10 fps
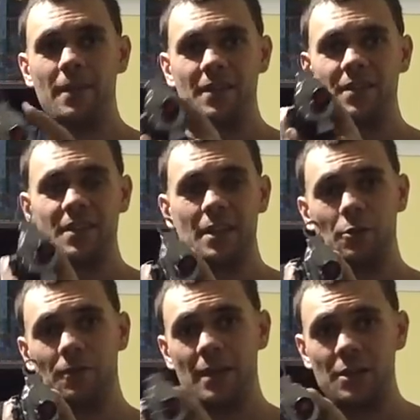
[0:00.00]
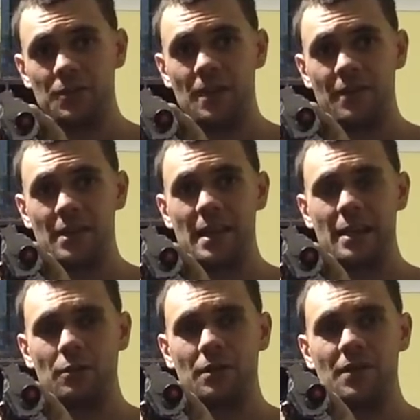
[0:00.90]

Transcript: And this is the other advantage of having it angled